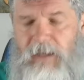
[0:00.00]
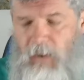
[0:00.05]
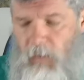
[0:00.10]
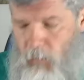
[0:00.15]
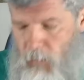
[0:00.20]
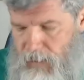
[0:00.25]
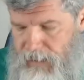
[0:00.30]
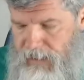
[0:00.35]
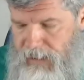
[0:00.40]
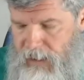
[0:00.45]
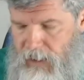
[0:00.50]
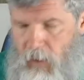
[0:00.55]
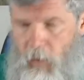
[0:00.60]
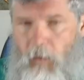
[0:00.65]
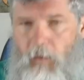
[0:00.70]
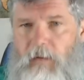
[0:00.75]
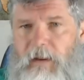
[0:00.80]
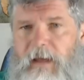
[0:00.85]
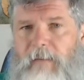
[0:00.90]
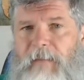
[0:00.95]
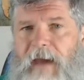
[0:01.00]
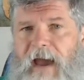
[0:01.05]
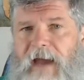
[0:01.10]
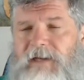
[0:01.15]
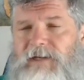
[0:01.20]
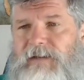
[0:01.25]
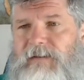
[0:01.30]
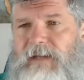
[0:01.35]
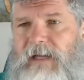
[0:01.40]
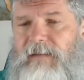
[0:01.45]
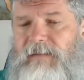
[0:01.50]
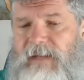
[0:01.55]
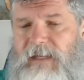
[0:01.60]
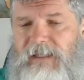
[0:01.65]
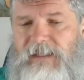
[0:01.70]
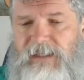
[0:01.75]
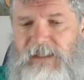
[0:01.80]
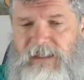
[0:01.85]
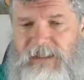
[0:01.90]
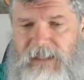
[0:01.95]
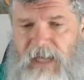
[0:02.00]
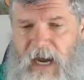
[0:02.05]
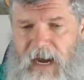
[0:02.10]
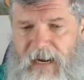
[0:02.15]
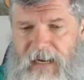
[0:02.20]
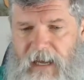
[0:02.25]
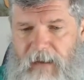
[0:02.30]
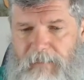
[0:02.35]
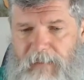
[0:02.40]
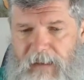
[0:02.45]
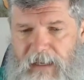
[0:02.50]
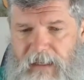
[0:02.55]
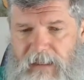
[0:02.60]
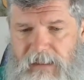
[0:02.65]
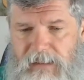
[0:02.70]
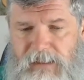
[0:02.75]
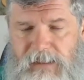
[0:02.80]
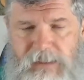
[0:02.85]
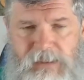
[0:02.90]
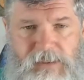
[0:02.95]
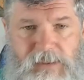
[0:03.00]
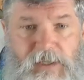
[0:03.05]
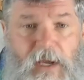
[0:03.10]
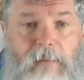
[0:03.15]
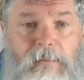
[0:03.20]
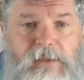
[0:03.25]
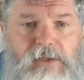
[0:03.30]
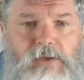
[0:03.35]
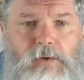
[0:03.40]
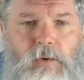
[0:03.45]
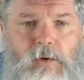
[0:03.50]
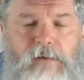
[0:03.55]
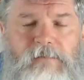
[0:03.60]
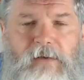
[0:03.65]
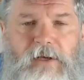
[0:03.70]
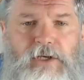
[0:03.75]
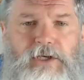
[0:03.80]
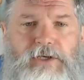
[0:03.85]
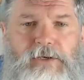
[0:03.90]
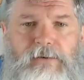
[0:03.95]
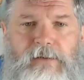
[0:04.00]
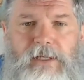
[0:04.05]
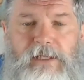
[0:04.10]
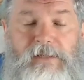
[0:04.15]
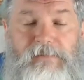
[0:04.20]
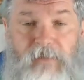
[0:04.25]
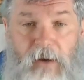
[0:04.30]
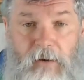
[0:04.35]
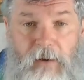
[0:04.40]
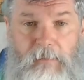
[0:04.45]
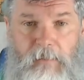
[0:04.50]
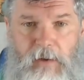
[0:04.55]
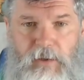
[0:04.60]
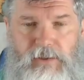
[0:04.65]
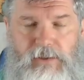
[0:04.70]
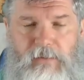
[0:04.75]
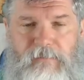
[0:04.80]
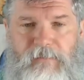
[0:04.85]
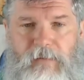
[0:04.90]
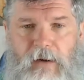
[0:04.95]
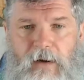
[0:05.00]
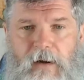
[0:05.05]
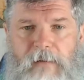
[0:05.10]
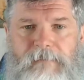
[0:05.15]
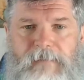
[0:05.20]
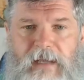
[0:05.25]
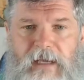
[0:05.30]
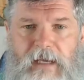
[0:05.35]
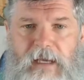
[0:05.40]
One can only imagine that this is tied up in some sort of issue that's very emotional for her,